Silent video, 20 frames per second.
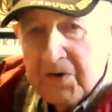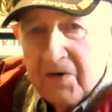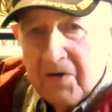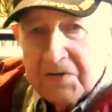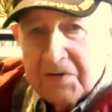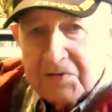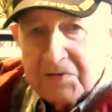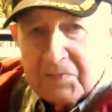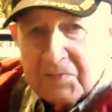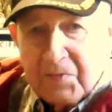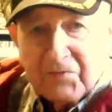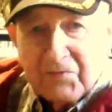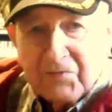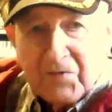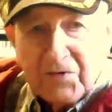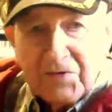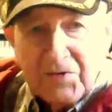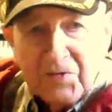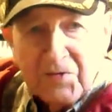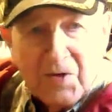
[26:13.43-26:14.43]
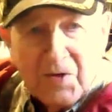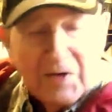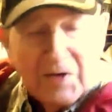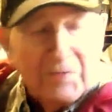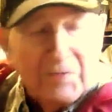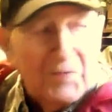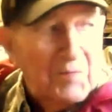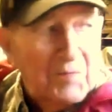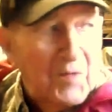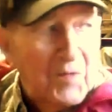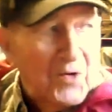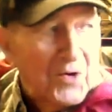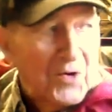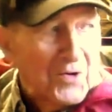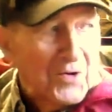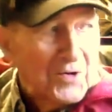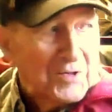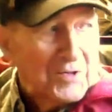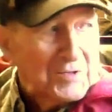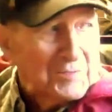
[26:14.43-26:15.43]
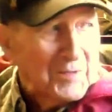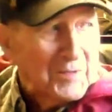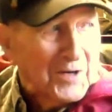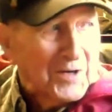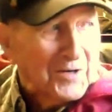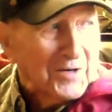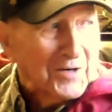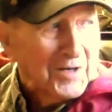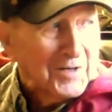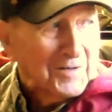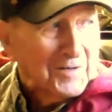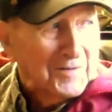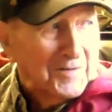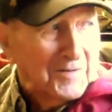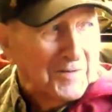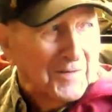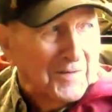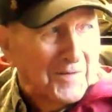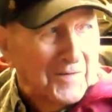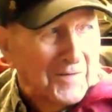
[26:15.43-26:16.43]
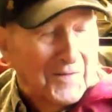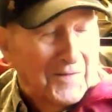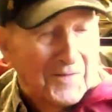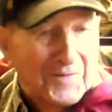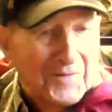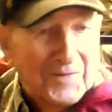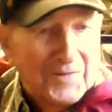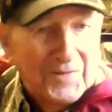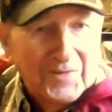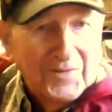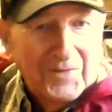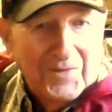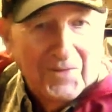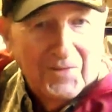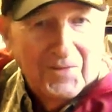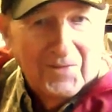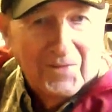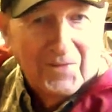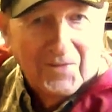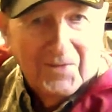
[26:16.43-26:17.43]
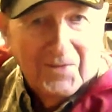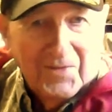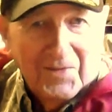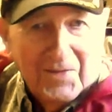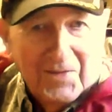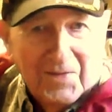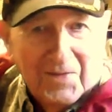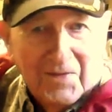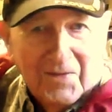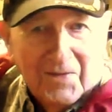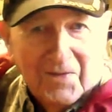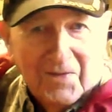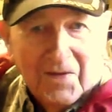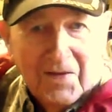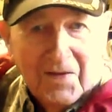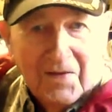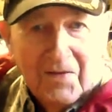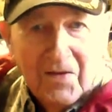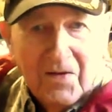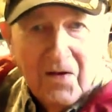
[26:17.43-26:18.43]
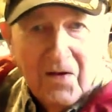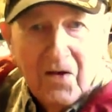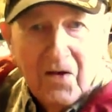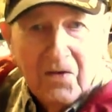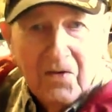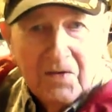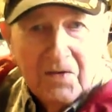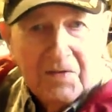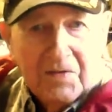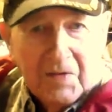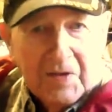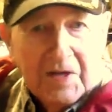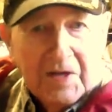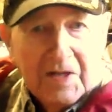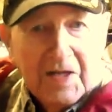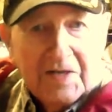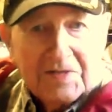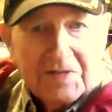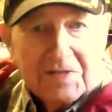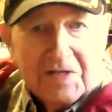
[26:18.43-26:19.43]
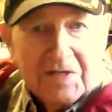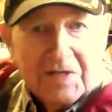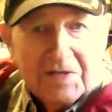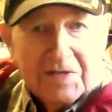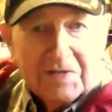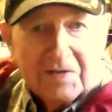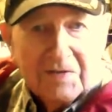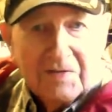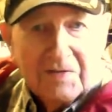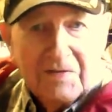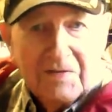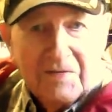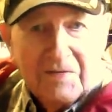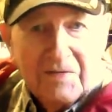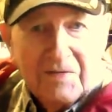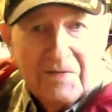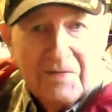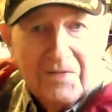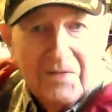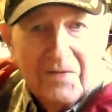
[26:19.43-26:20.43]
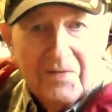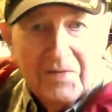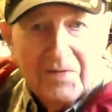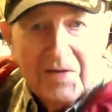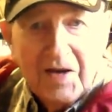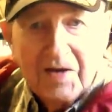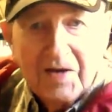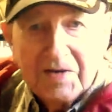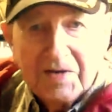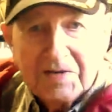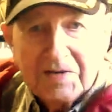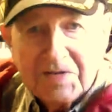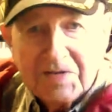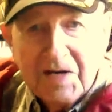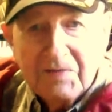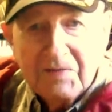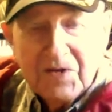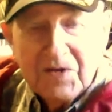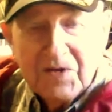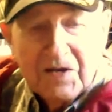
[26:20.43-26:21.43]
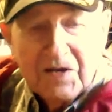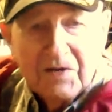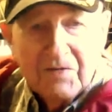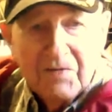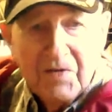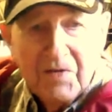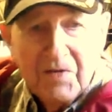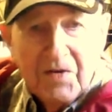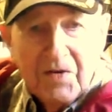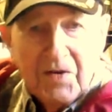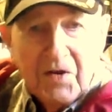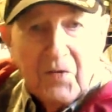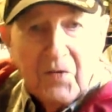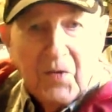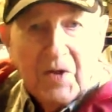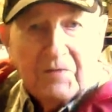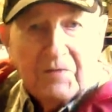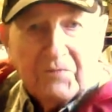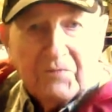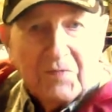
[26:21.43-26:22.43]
Well, you always Uh, preferred the one with more horsepower. Now I'm talking about the L4 and the L5, Oh, no, that's it. same thing. Yeah, same thing. preferred the He went L5.